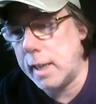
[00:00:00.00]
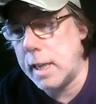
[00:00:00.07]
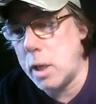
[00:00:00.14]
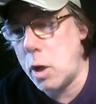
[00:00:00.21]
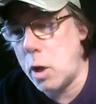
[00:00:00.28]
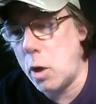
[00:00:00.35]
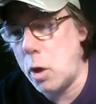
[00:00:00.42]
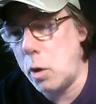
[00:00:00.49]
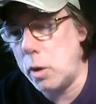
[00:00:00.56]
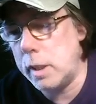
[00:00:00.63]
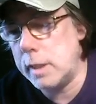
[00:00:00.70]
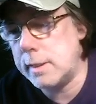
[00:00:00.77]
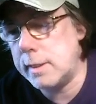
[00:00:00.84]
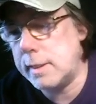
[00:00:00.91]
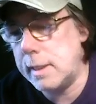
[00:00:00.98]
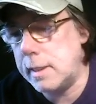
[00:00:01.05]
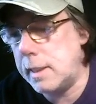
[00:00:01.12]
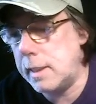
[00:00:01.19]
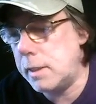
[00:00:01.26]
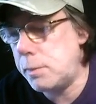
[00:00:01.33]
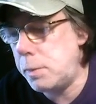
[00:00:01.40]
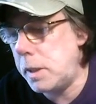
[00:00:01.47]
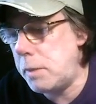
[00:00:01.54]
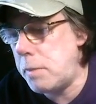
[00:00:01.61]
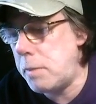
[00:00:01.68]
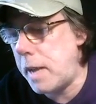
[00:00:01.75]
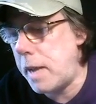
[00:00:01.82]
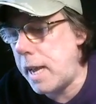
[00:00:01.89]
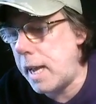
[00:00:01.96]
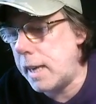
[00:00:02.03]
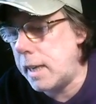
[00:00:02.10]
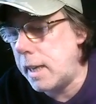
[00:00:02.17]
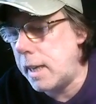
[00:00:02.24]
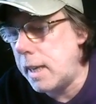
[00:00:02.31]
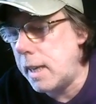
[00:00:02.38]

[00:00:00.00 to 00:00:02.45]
I know it's pretty bad.